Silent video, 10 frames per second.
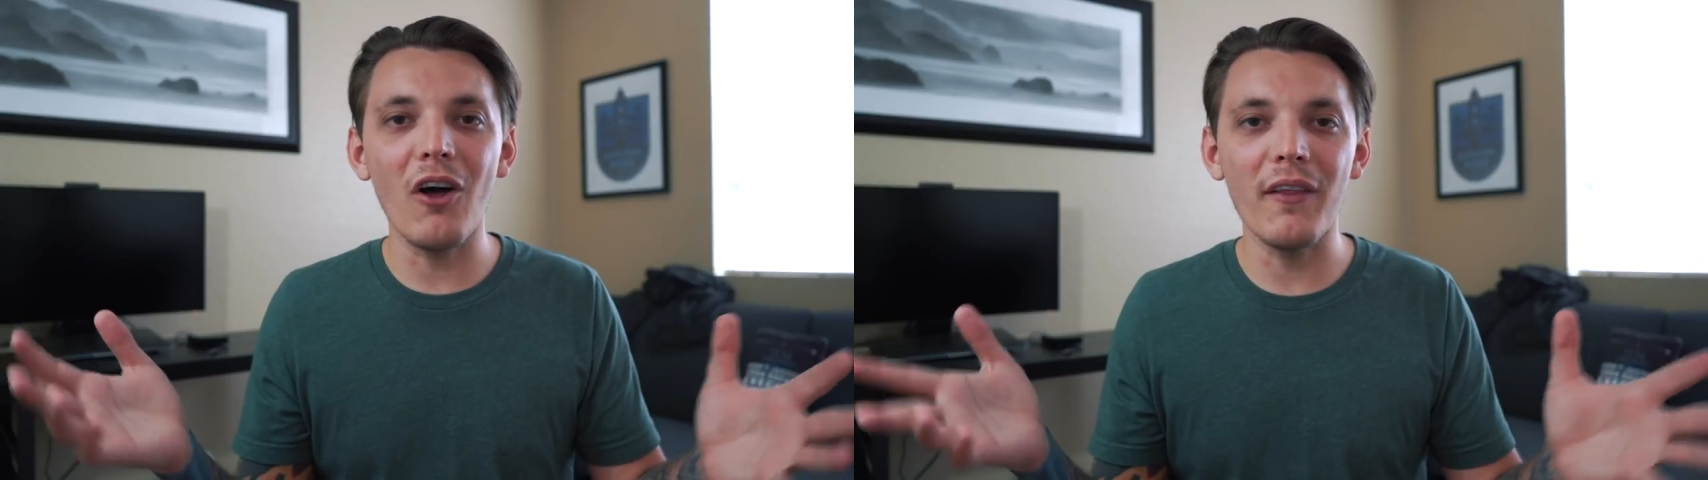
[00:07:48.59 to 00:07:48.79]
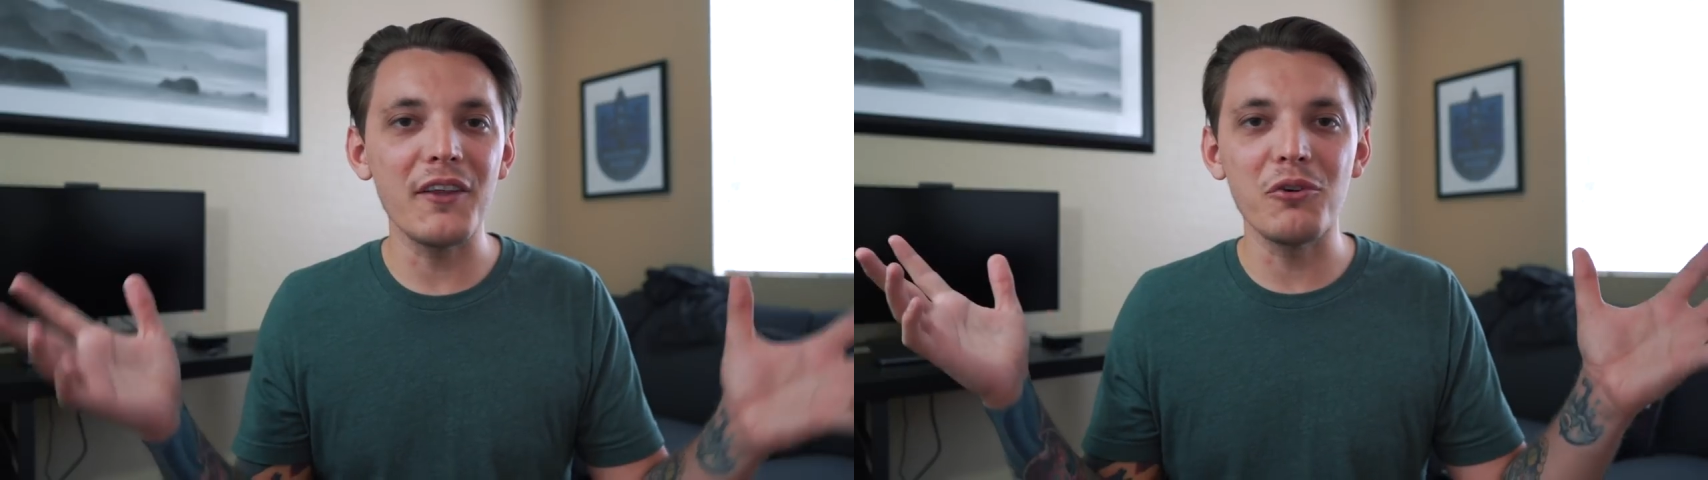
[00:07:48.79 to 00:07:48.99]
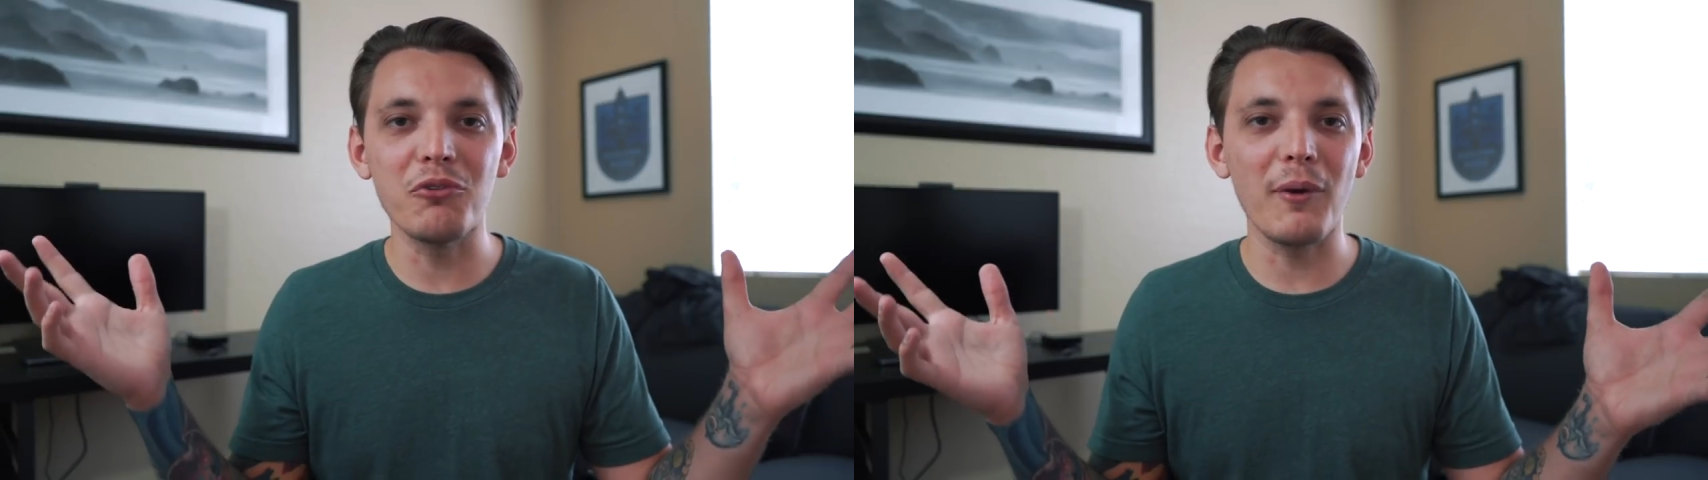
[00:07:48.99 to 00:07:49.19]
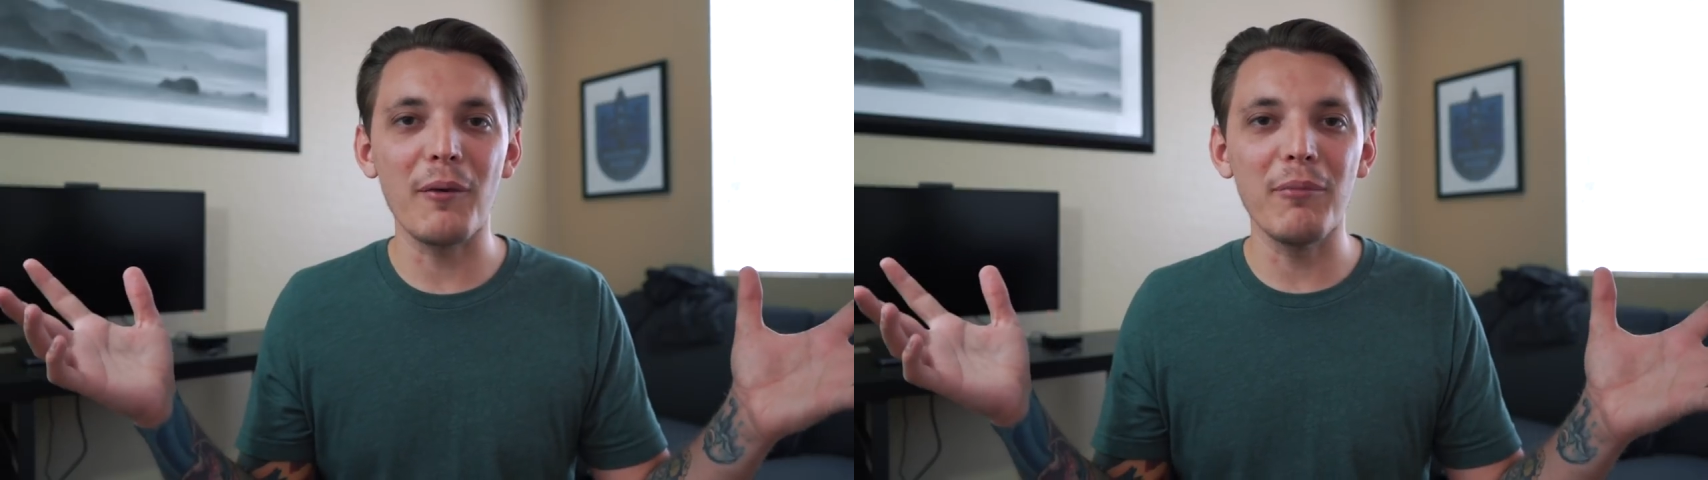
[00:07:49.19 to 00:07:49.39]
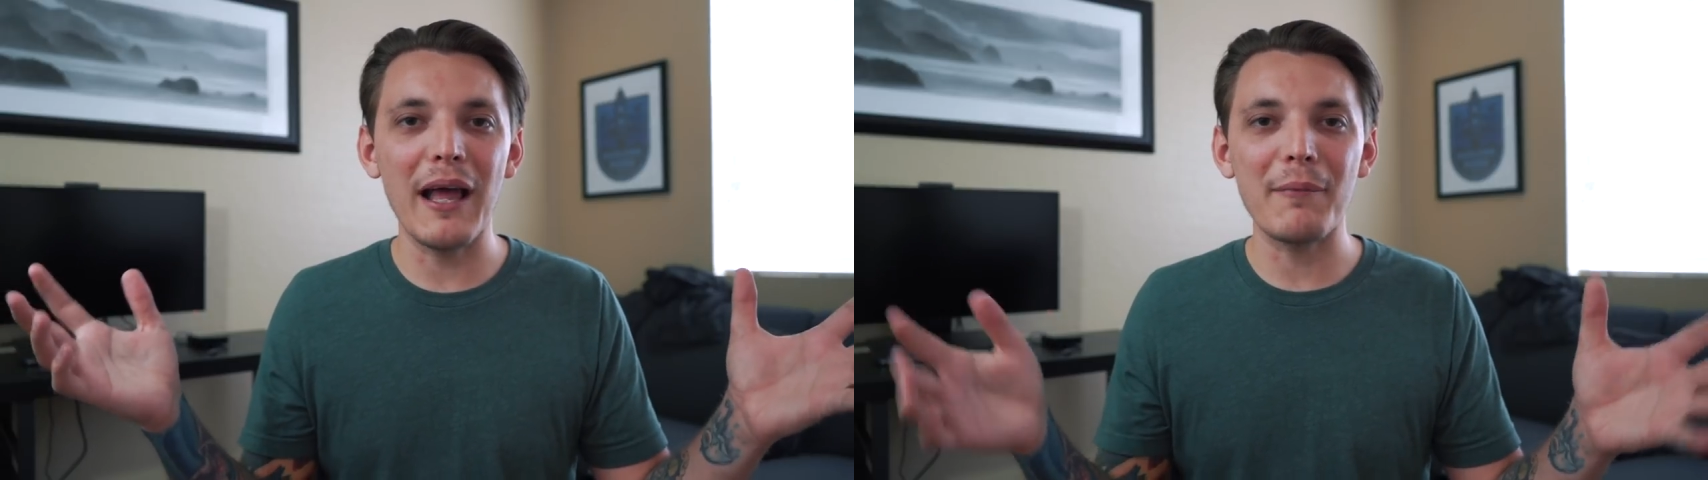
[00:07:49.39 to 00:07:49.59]
all I do is
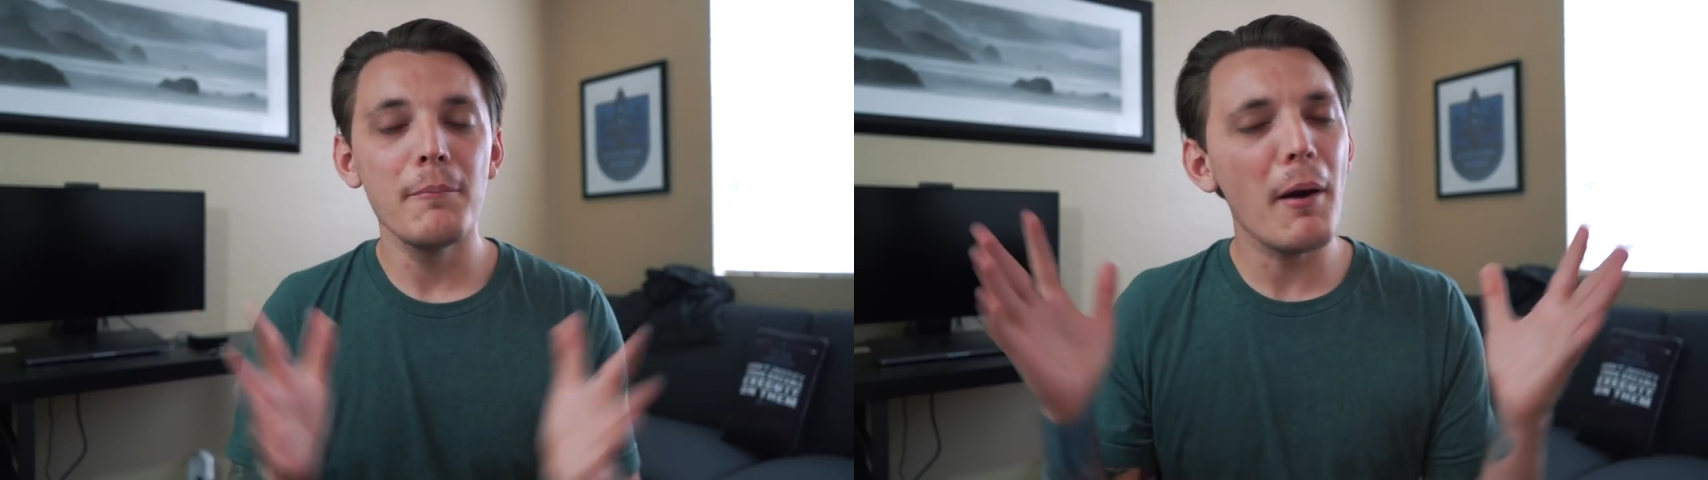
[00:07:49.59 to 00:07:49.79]
wear black.